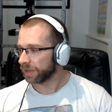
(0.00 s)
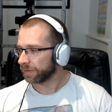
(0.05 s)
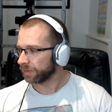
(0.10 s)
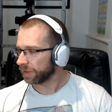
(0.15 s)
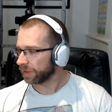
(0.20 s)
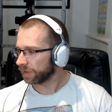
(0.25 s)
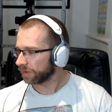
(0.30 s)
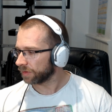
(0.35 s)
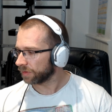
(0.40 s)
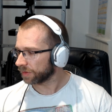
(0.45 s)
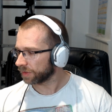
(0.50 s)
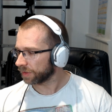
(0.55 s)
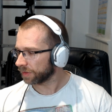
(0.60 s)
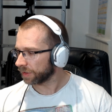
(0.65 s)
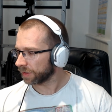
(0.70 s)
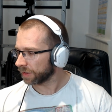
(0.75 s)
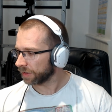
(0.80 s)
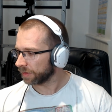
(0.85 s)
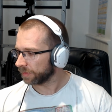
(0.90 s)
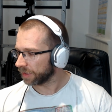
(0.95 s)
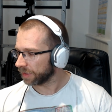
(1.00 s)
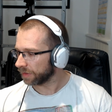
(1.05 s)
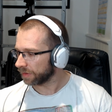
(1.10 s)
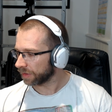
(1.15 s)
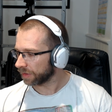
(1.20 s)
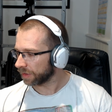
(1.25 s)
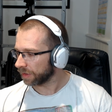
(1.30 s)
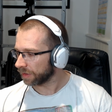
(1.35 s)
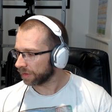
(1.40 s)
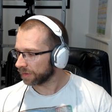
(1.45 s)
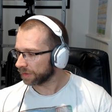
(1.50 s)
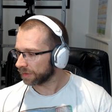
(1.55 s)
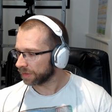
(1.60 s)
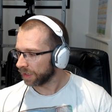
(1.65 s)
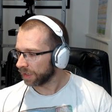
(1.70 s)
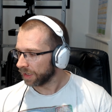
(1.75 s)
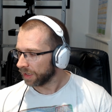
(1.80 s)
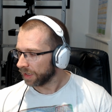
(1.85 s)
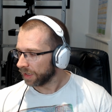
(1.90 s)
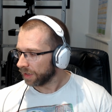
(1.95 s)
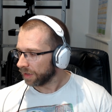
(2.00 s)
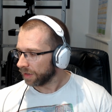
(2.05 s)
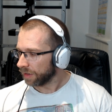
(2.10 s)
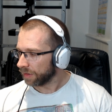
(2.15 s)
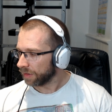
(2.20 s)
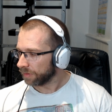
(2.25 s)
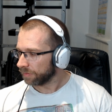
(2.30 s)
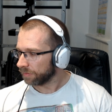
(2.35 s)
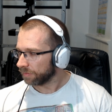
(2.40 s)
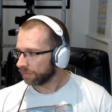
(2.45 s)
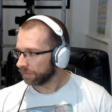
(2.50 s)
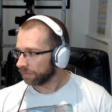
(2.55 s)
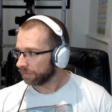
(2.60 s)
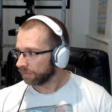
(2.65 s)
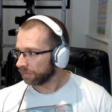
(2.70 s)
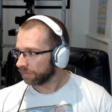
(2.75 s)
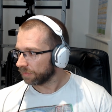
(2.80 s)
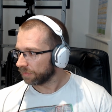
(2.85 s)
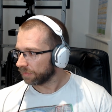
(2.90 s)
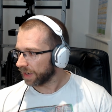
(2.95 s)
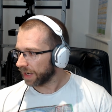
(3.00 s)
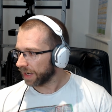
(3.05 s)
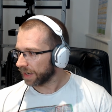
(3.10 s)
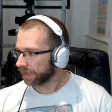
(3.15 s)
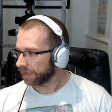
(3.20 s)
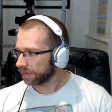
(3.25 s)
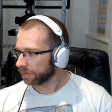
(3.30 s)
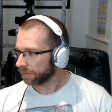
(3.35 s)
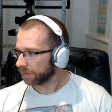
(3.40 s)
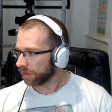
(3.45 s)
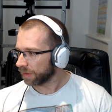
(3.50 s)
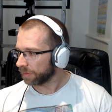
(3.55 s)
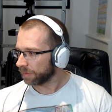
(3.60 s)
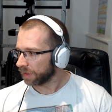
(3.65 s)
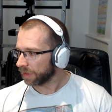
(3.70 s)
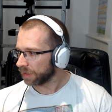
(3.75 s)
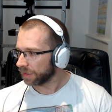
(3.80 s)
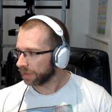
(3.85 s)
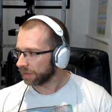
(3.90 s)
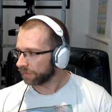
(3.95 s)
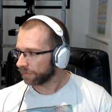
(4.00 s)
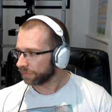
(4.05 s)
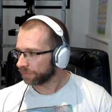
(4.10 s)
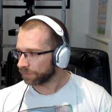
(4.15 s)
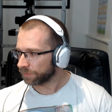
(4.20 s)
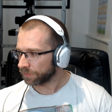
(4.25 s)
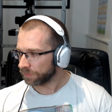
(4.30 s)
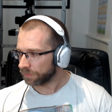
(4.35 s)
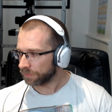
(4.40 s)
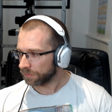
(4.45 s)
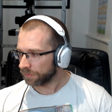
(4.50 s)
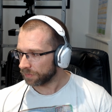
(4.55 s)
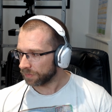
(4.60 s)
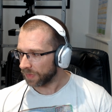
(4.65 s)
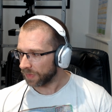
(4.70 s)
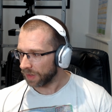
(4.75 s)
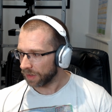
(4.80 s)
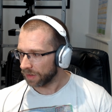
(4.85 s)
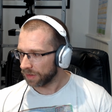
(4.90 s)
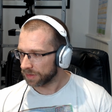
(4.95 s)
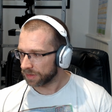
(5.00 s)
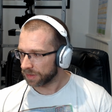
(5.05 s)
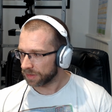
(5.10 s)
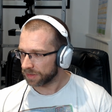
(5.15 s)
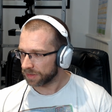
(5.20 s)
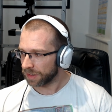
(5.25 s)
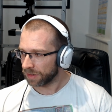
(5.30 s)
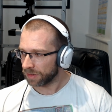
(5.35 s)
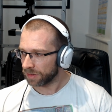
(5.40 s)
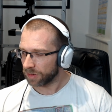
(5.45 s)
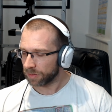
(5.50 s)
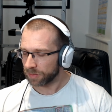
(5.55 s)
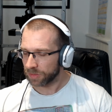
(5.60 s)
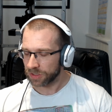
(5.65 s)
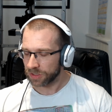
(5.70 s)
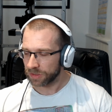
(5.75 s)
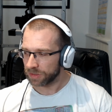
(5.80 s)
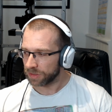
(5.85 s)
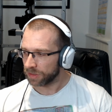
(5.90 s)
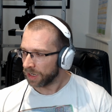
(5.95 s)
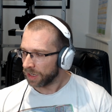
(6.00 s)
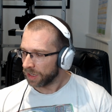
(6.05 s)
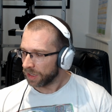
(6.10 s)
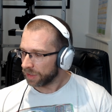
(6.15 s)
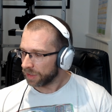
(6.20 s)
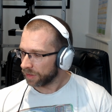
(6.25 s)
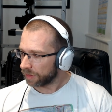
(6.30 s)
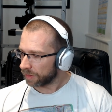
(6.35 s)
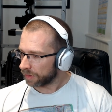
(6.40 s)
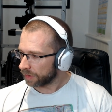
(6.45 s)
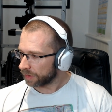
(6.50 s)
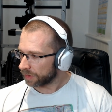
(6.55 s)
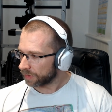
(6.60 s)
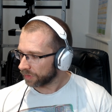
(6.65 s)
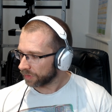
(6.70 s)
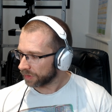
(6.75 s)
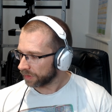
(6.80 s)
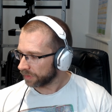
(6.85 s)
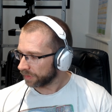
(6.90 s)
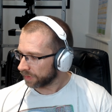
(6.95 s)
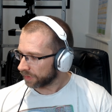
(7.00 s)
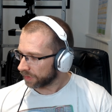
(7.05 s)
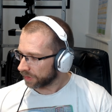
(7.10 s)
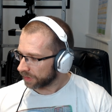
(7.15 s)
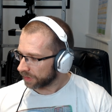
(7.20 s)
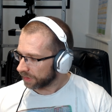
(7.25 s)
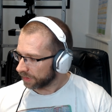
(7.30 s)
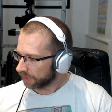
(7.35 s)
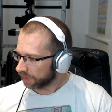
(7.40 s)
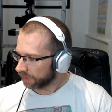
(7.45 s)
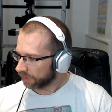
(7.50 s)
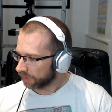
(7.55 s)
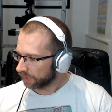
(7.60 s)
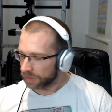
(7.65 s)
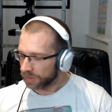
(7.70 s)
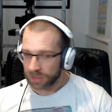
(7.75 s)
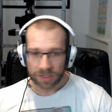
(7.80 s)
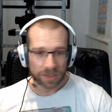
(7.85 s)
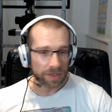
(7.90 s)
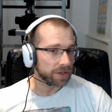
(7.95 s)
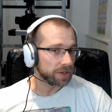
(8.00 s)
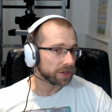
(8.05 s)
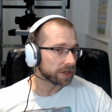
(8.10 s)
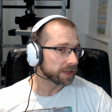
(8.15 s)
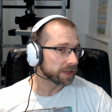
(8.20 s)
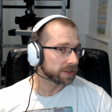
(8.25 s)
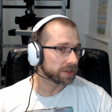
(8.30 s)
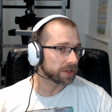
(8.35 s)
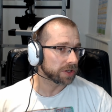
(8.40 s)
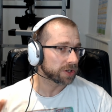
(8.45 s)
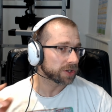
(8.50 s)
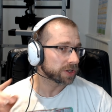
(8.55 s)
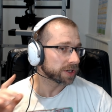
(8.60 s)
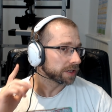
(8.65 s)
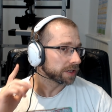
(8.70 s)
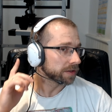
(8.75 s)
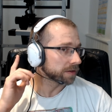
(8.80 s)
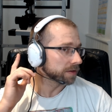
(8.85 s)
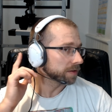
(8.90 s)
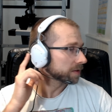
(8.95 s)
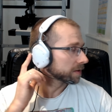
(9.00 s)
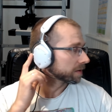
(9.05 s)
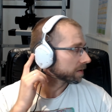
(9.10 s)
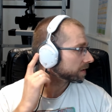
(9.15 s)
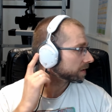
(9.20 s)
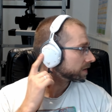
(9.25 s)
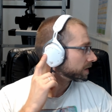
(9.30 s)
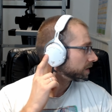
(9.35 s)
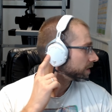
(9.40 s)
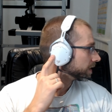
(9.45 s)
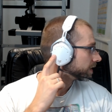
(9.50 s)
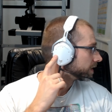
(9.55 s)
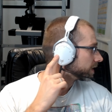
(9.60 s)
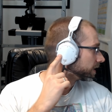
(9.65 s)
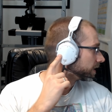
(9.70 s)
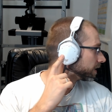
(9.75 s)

but you can also get them in other colours, black as well, I believe, as a subtle option. There's also interesting that you can change the shield, so the sides here